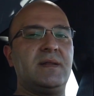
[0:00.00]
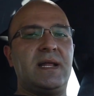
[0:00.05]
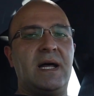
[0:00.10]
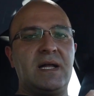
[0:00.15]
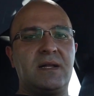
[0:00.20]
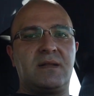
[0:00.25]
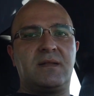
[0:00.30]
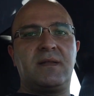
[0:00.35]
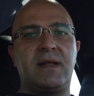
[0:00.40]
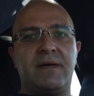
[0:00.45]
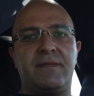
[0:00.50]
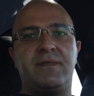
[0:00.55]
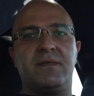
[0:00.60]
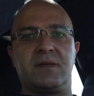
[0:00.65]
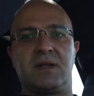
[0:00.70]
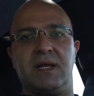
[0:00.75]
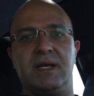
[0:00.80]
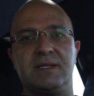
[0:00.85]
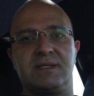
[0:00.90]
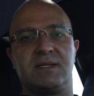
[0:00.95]
that
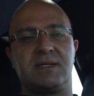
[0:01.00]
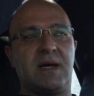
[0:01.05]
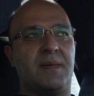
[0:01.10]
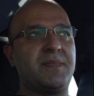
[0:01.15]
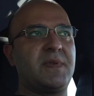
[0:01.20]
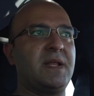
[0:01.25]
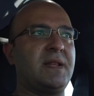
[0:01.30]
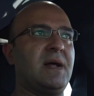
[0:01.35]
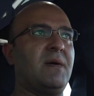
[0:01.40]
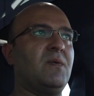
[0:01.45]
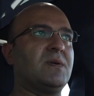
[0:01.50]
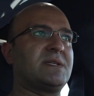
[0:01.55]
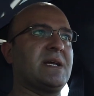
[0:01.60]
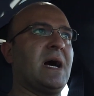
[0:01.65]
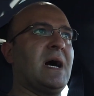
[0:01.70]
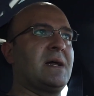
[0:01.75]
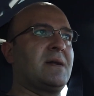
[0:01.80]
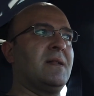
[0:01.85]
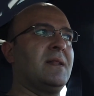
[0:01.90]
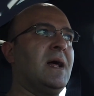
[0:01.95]
definitely is something that was
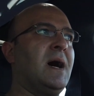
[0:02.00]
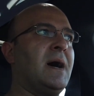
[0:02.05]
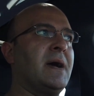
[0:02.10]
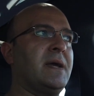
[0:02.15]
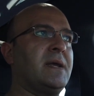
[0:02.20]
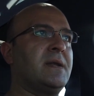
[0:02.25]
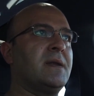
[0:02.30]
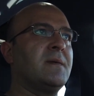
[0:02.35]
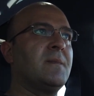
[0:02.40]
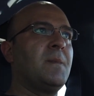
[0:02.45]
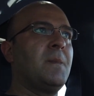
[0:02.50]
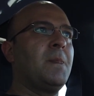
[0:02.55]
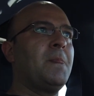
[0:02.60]
out of line.